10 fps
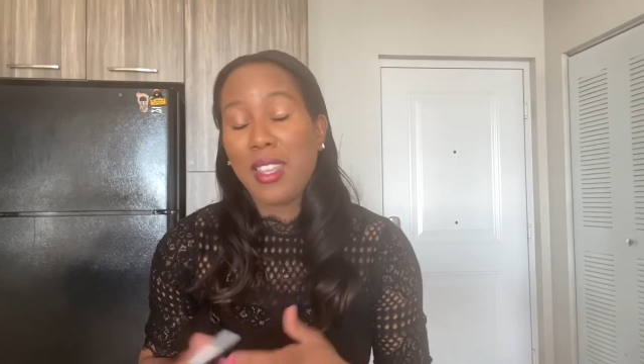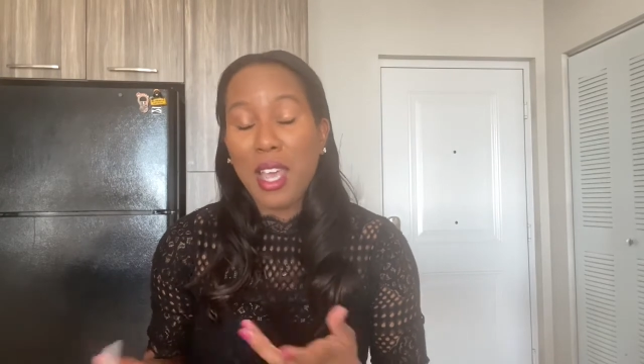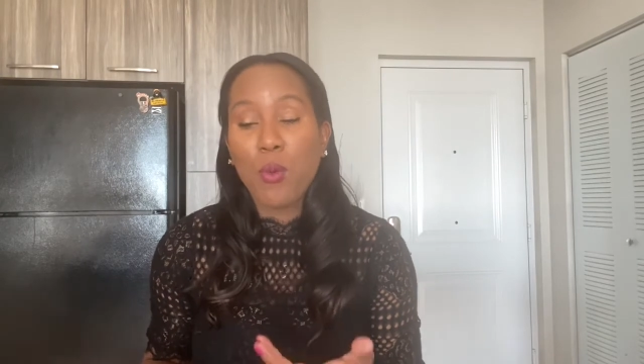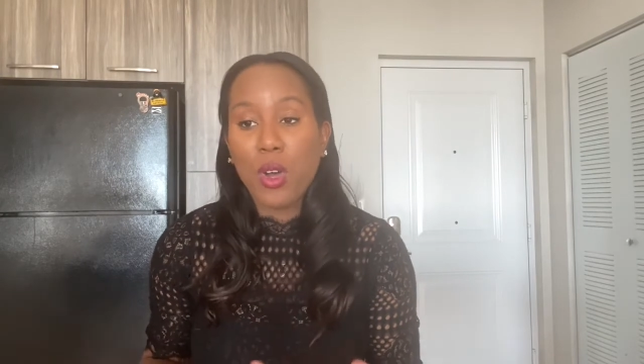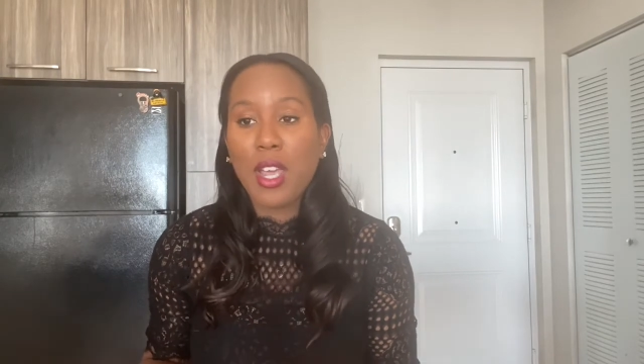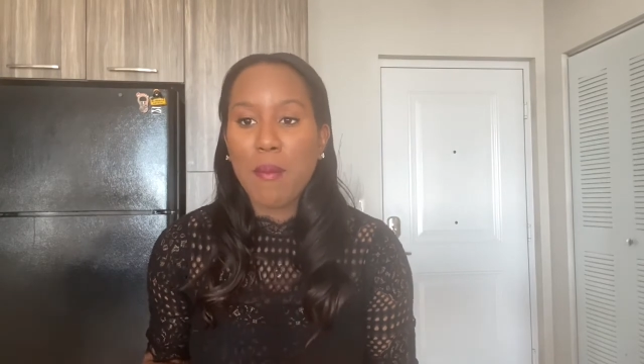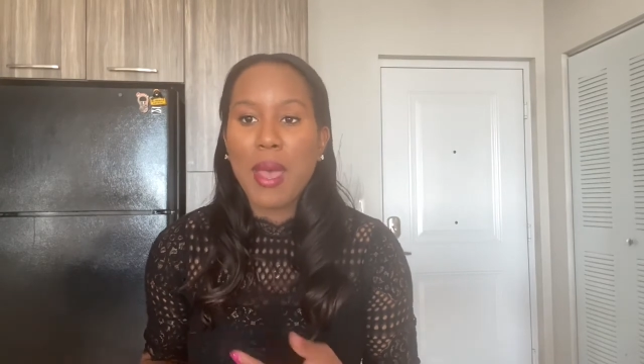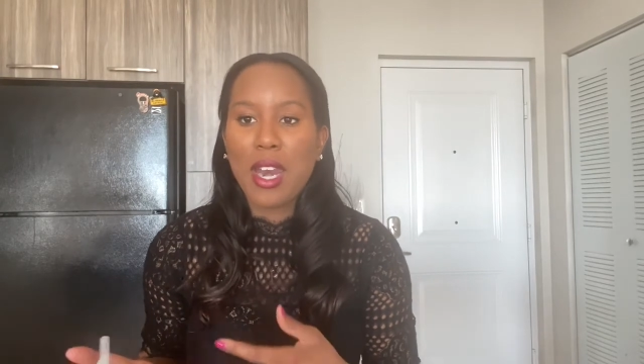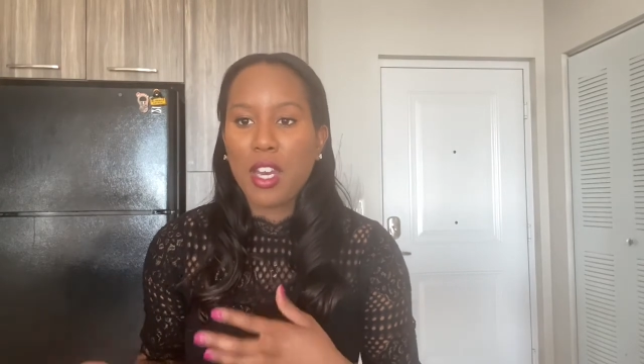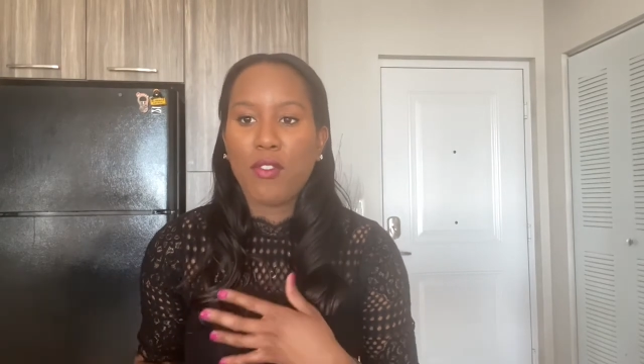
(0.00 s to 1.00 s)
It will get
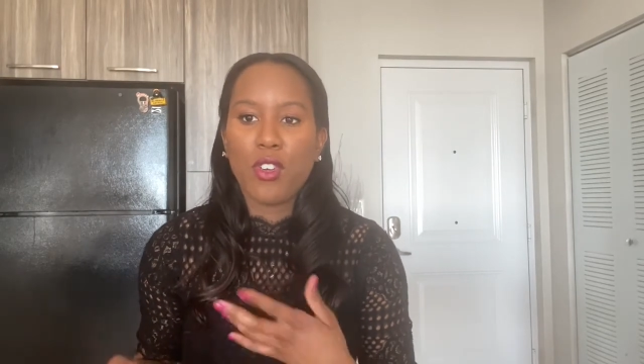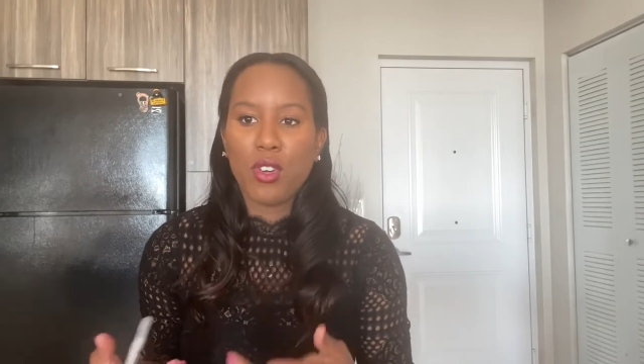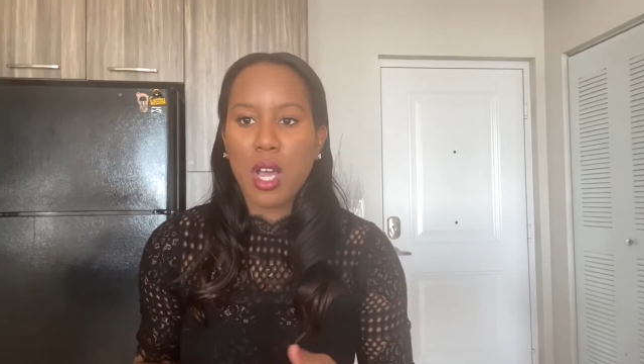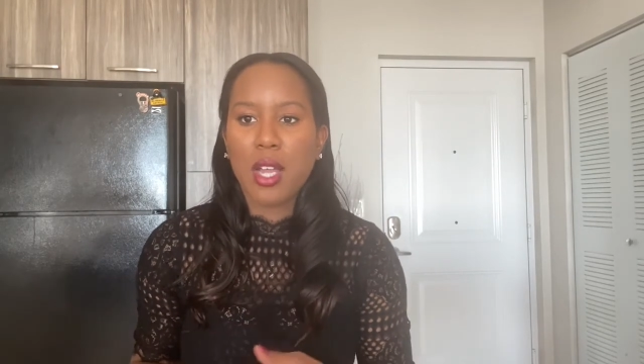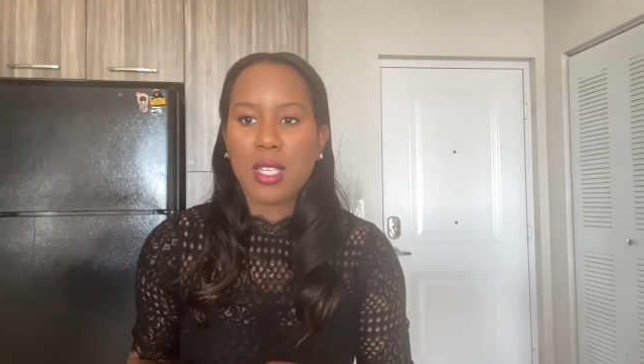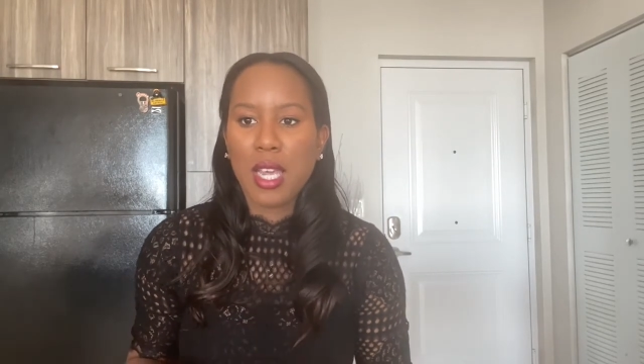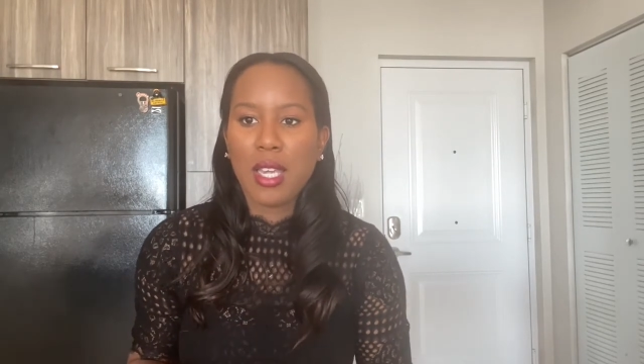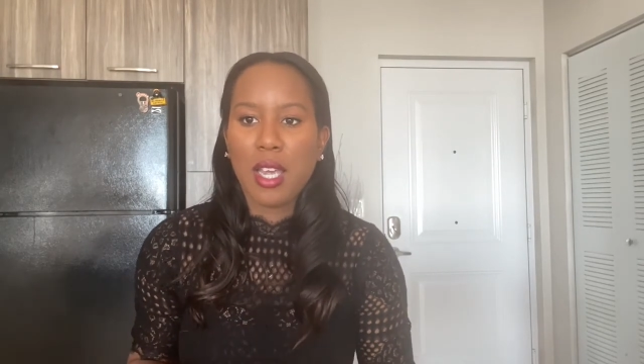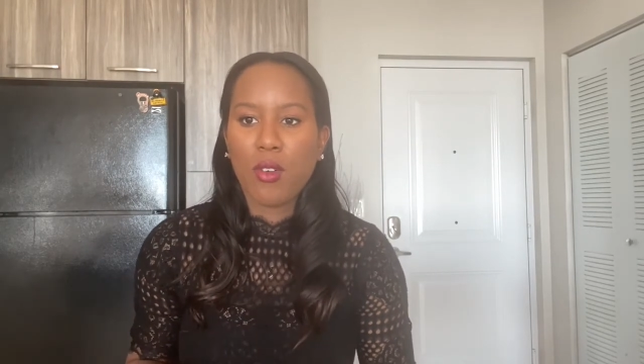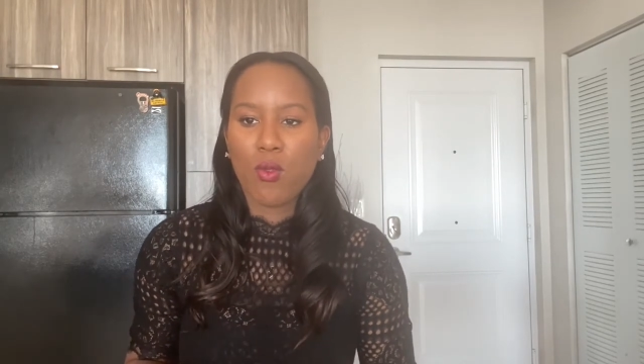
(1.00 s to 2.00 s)
matted if you're not
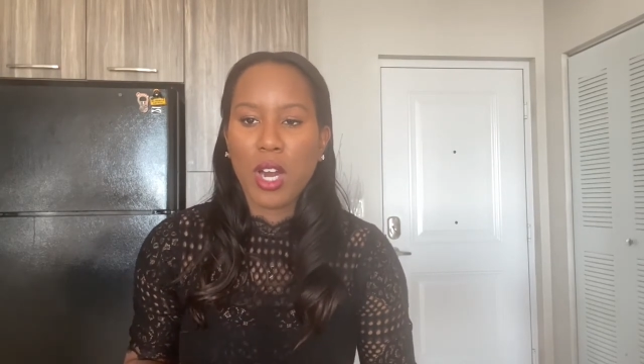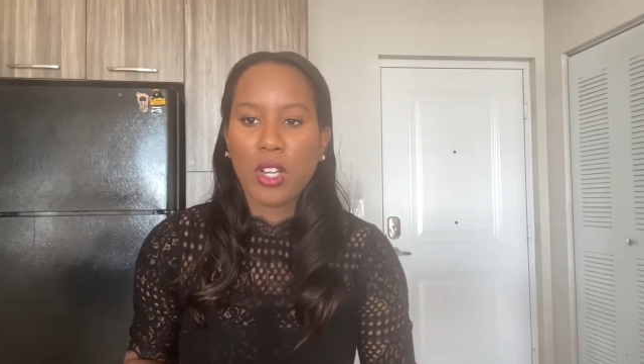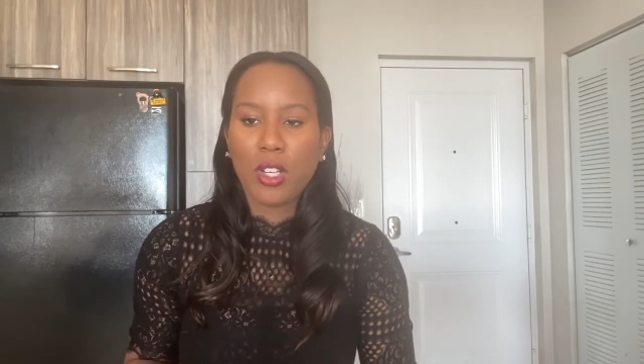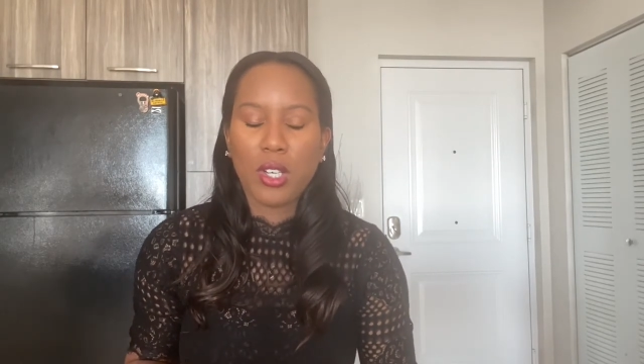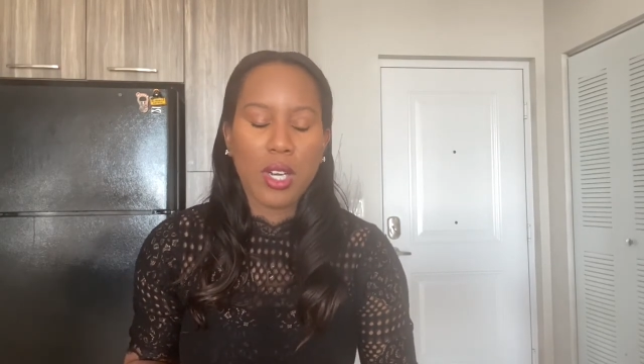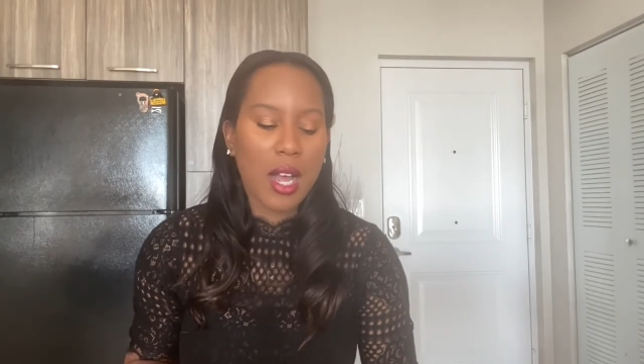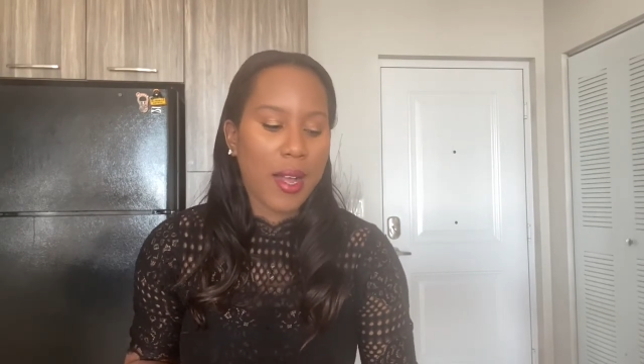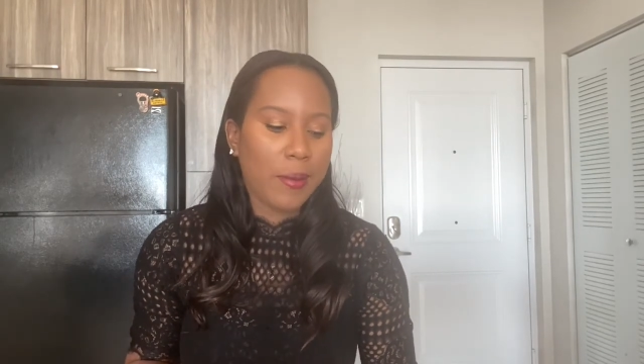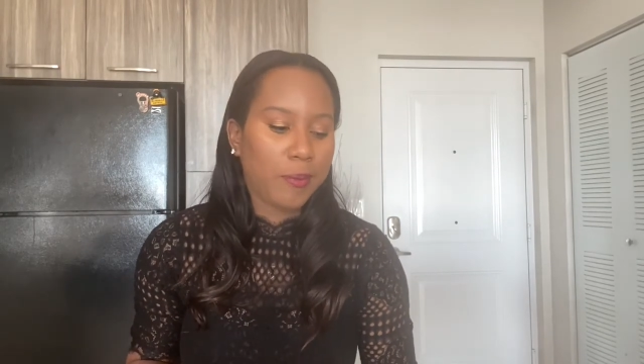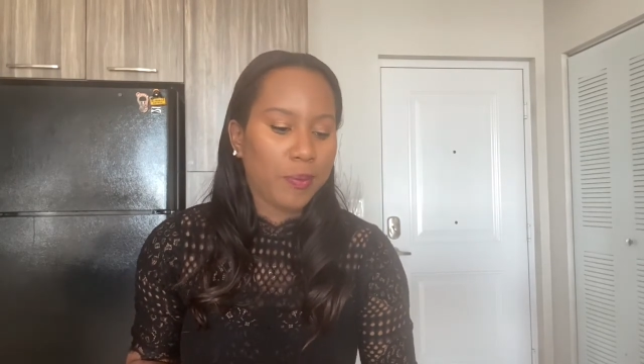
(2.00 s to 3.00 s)
taking regular
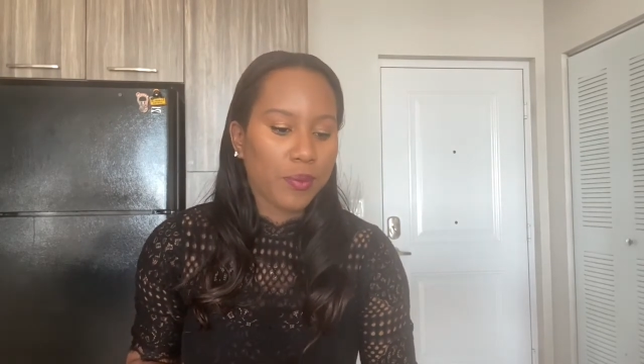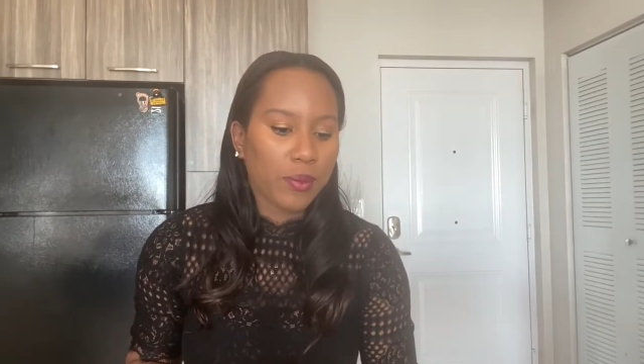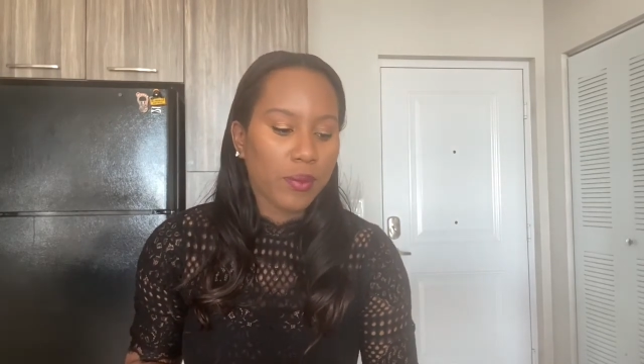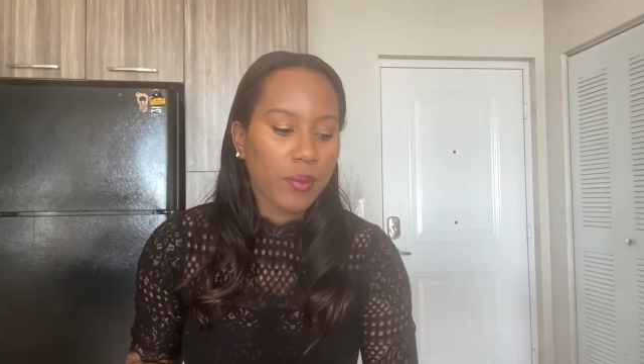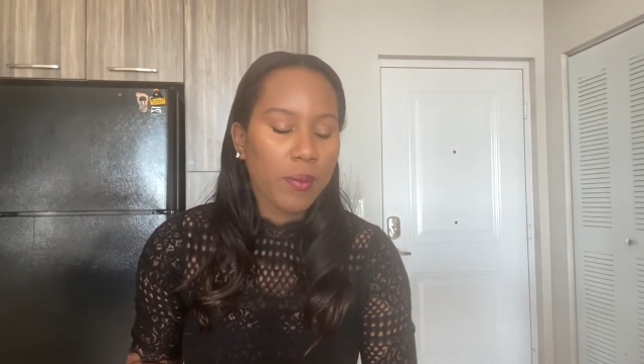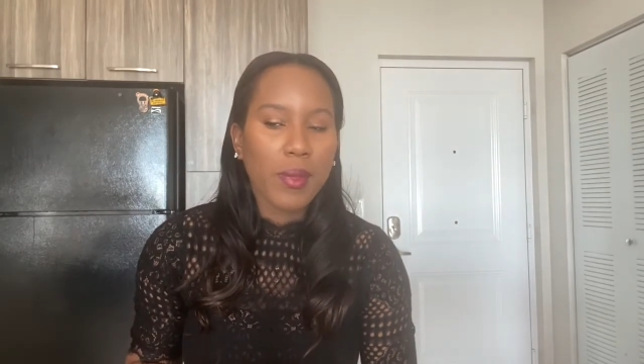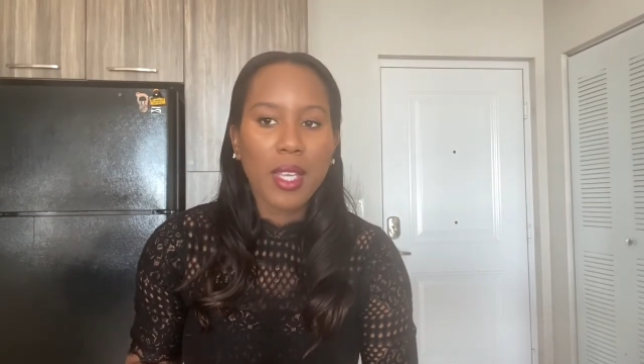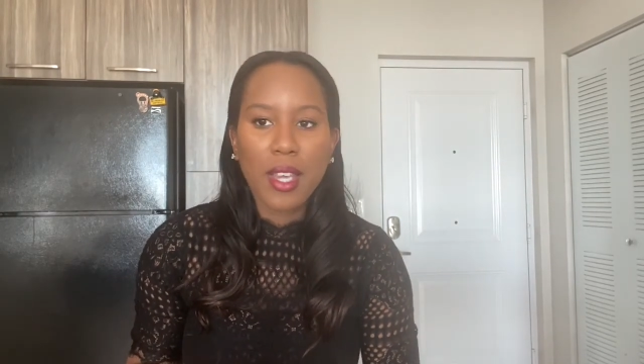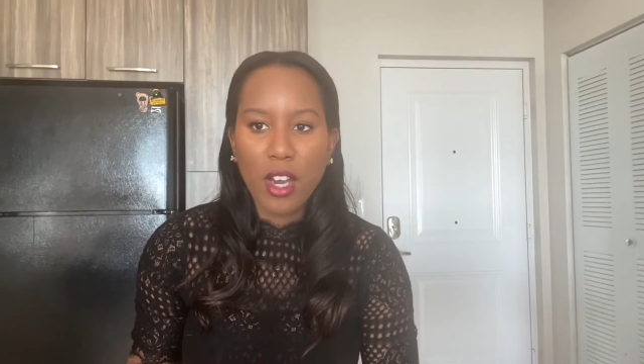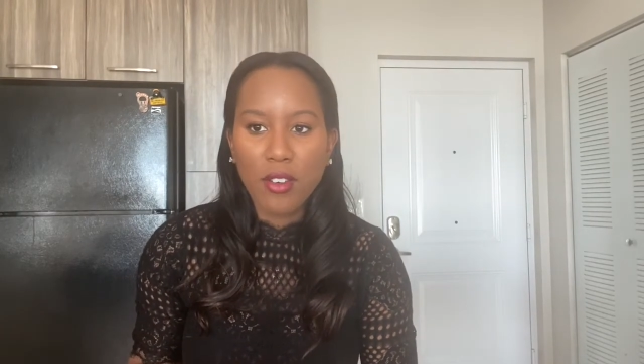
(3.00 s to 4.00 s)

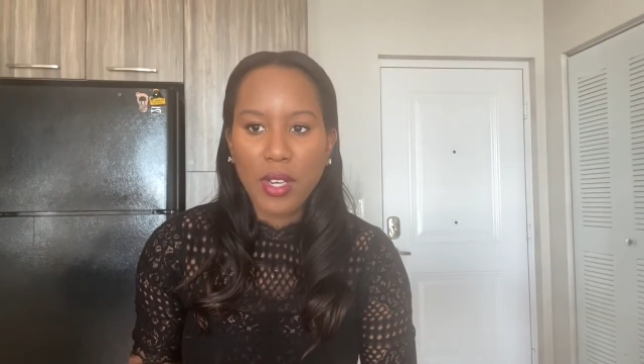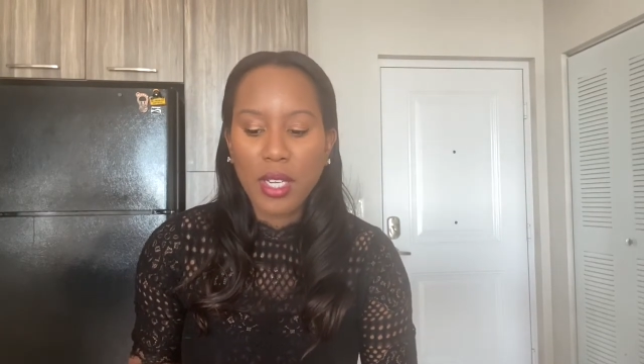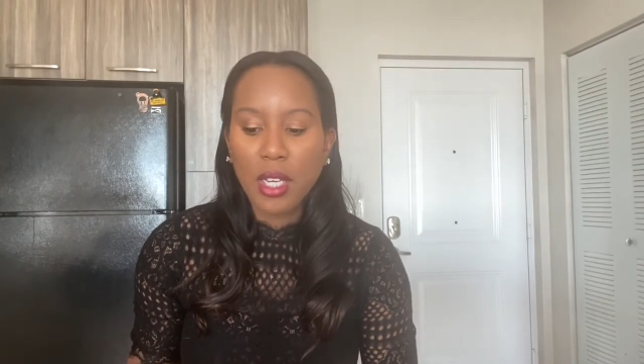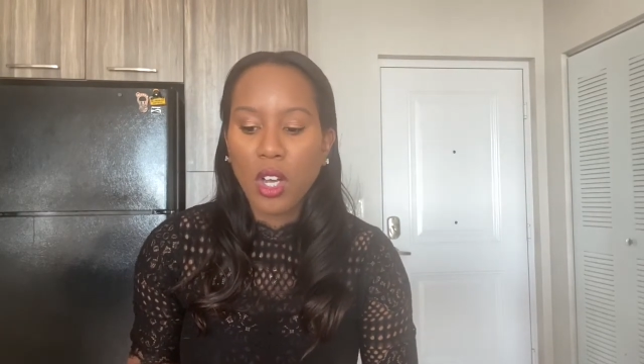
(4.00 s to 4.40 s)
care of it.